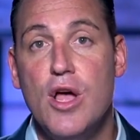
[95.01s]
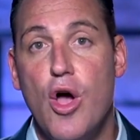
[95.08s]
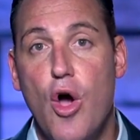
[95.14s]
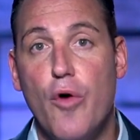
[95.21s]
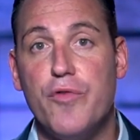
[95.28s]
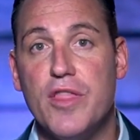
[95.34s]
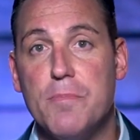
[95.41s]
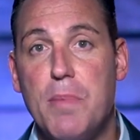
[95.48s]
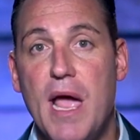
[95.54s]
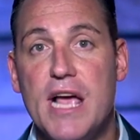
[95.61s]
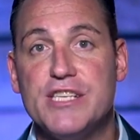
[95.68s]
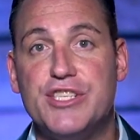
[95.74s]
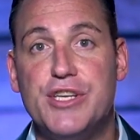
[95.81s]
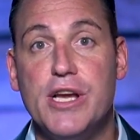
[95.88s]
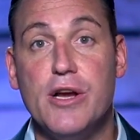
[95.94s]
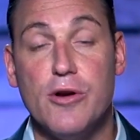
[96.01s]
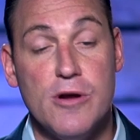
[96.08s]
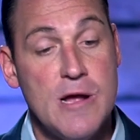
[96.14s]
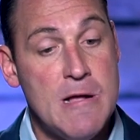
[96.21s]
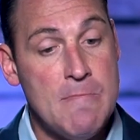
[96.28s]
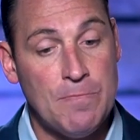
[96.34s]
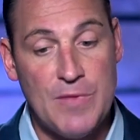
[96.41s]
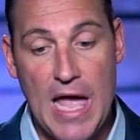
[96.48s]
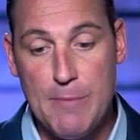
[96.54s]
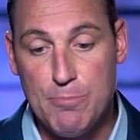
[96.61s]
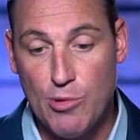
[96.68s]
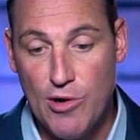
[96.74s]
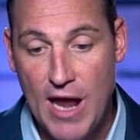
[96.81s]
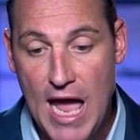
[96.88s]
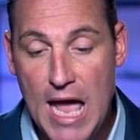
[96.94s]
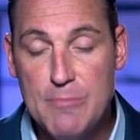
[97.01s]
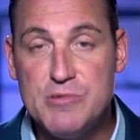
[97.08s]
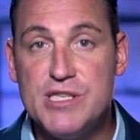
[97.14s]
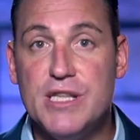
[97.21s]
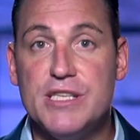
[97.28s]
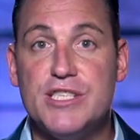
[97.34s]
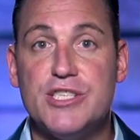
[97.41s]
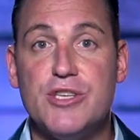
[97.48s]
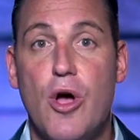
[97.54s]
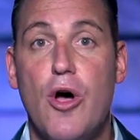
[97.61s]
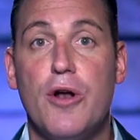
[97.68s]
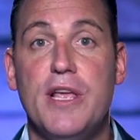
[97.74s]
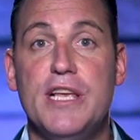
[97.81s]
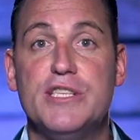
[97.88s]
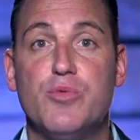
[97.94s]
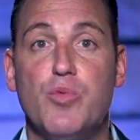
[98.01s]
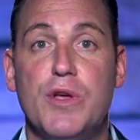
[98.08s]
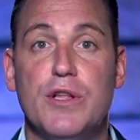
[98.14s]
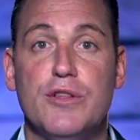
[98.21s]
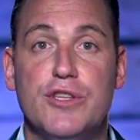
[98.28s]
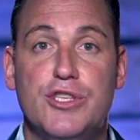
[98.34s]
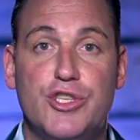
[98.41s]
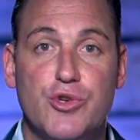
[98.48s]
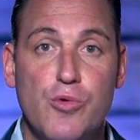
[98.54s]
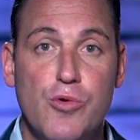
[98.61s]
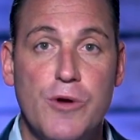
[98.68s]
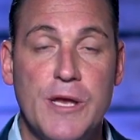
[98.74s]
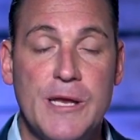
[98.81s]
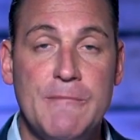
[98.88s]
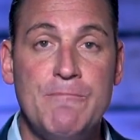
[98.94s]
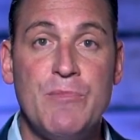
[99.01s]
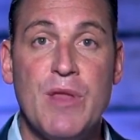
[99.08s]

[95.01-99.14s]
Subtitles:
over the past year that perhaps the Saudis will join